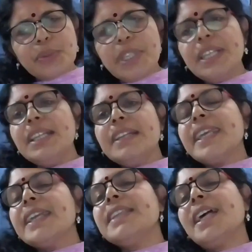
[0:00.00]
you will
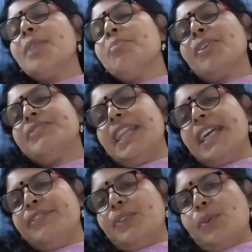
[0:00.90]
take the help of the
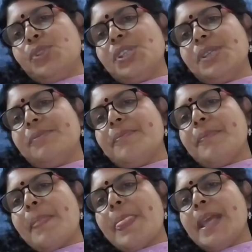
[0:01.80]
life coach.
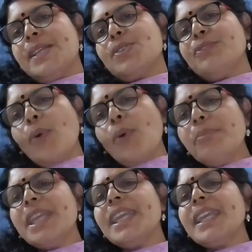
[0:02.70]
So
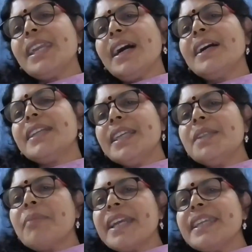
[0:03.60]
for me,
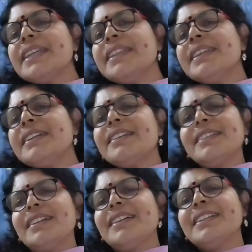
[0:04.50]
in my
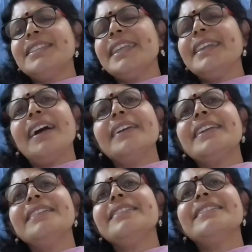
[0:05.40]
career,
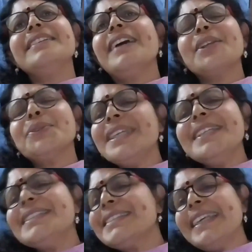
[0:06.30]
I could
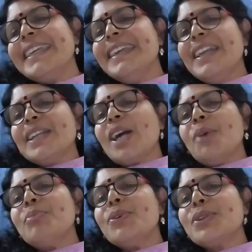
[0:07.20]
easily
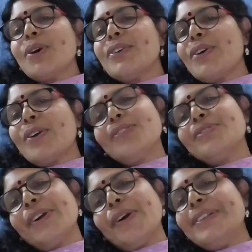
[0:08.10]
come out
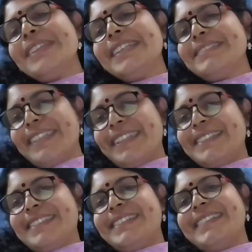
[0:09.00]
of all these
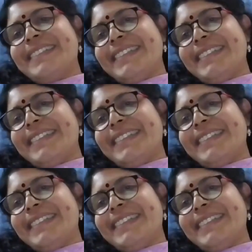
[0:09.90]
things.